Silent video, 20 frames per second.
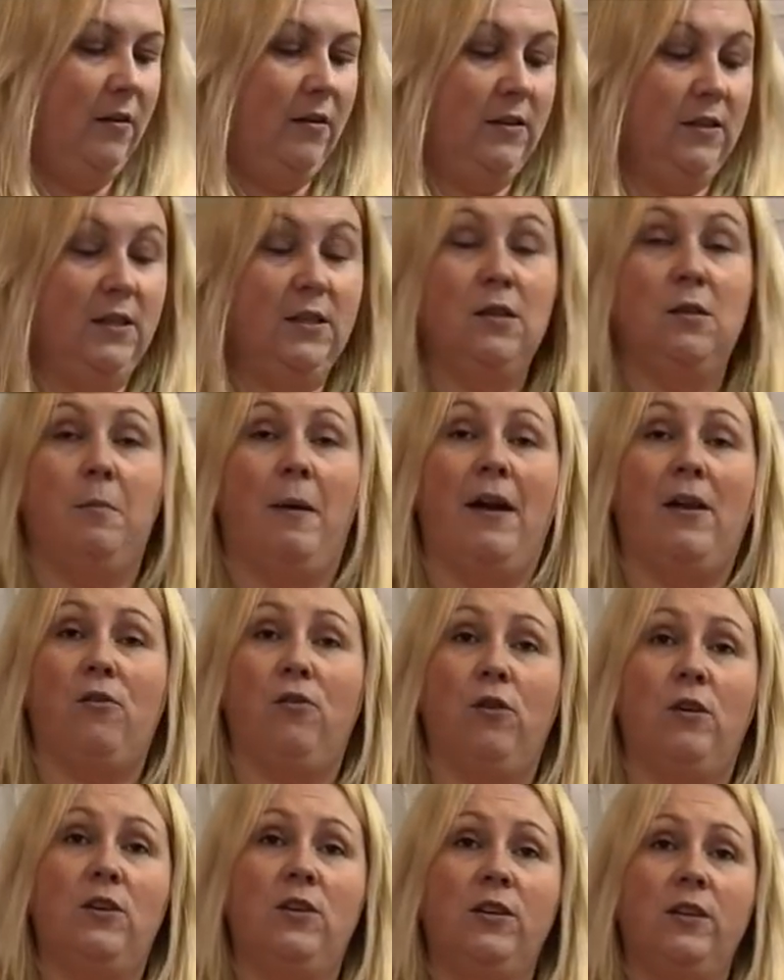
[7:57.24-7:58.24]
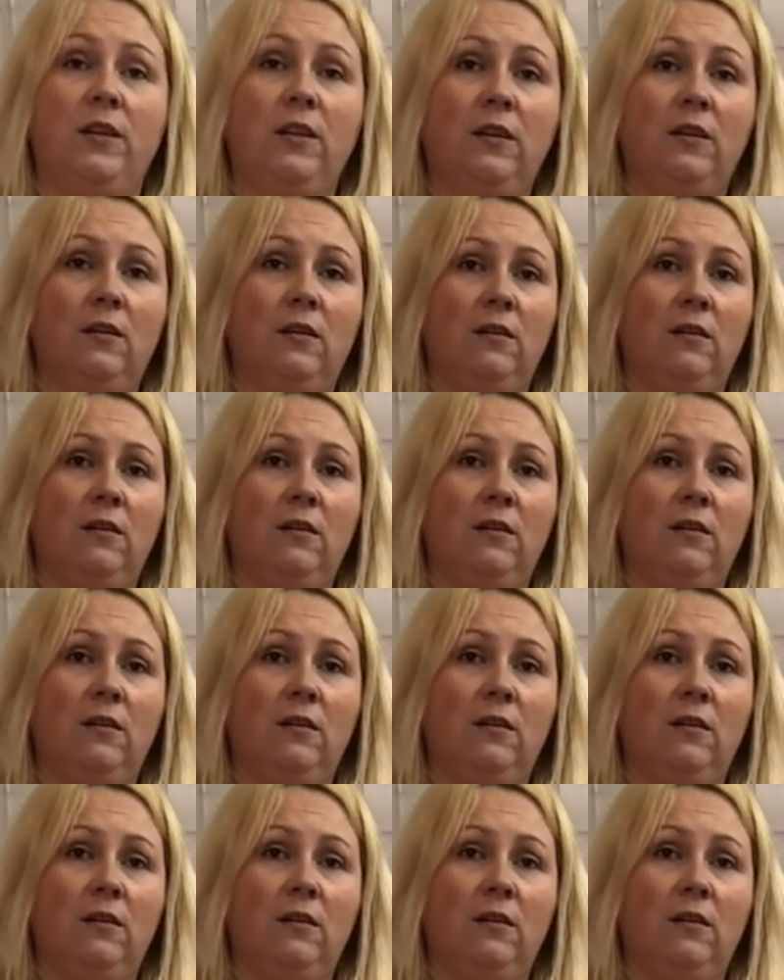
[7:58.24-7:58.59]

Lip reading: Is this the battery, do you think?